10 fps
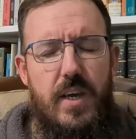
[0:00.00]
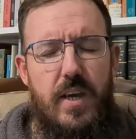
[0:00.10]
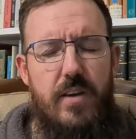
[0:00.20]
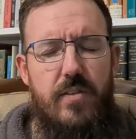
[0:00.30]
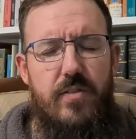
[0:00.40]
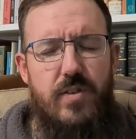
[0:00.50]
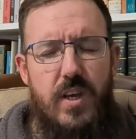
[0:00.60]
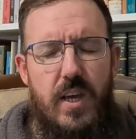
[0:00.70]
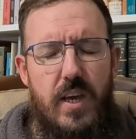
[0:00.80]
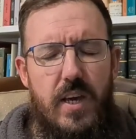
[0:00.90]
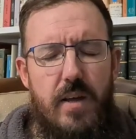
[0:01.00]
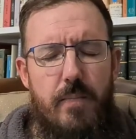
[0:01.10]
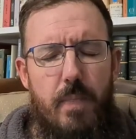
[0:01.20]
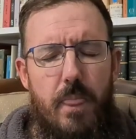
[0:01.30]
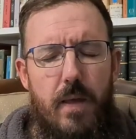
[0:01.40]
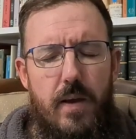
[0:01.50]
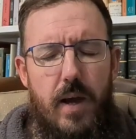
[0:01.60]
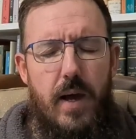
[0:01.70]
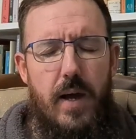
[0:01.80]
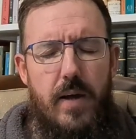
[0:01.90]
ears to hear, and
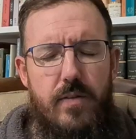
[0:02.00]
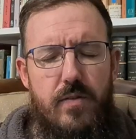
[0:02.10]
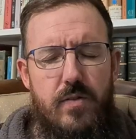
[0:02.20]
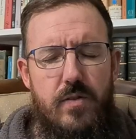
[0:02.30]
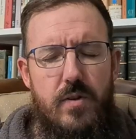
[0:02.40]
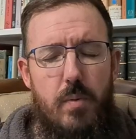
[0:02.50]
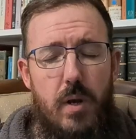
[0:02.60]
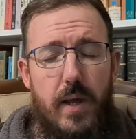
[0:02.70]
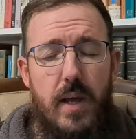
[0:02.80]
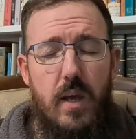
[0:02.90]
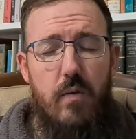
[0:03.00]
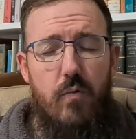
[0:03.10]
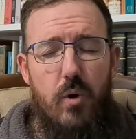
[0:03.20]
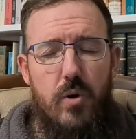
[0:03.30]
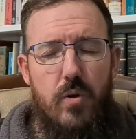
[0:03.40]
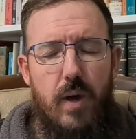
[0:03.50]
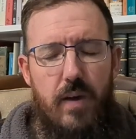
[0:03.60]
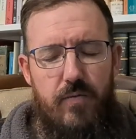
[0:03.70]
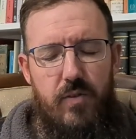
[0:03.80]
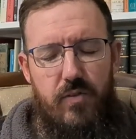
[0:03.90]
hearts to believe what you
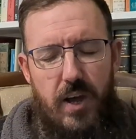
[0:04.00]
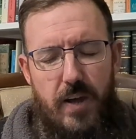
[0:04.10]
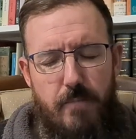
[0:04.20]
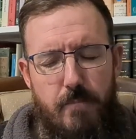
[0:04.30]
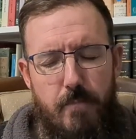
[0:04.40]
have to say.